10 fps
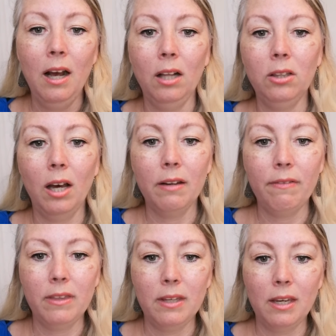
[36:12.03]
a lot
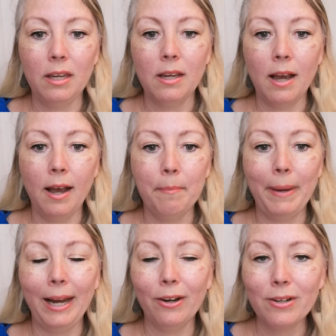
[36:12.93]
of the um,
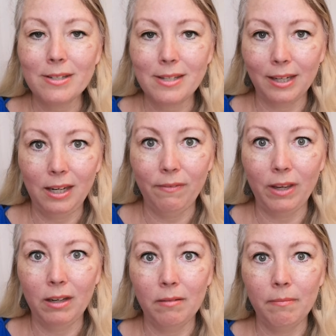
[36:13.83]
parenting
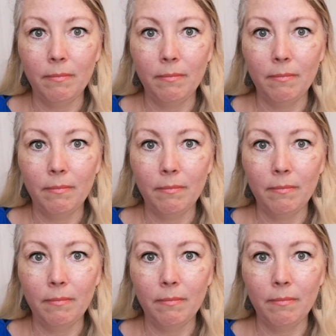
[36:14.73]
even.